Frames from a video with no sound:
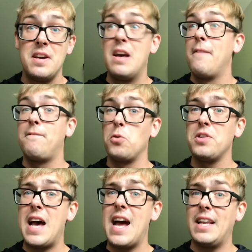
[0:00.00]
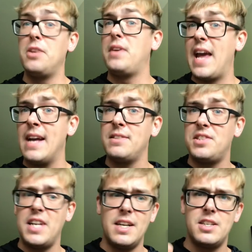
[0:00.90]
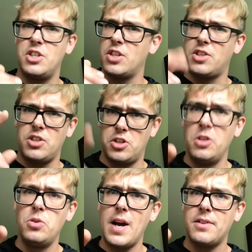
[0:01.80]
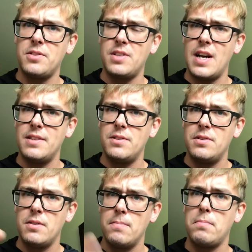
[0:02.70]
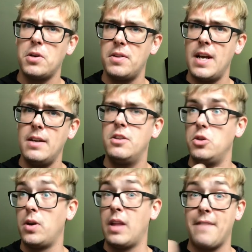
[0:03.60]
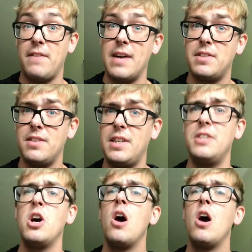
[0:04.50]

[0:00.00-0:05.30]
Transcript: For that, you can stick to just 2 exercises per thing, doing like 5 sets each,